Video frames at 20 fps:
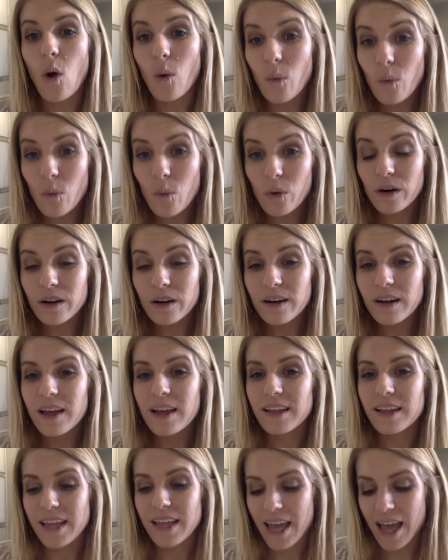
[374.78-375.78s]
Or
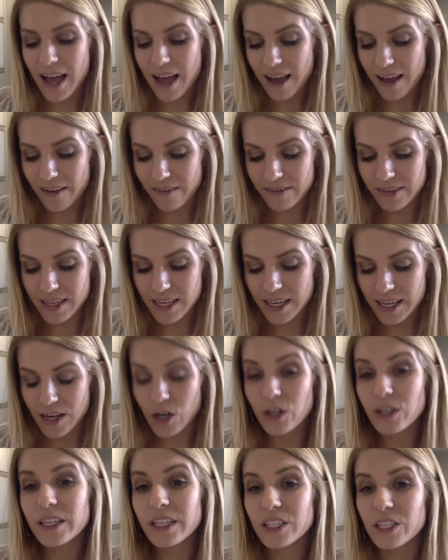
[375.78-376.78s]
they have the
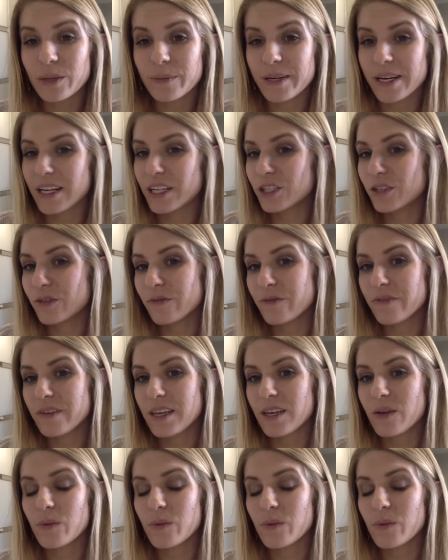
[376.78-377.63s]
early termination fee,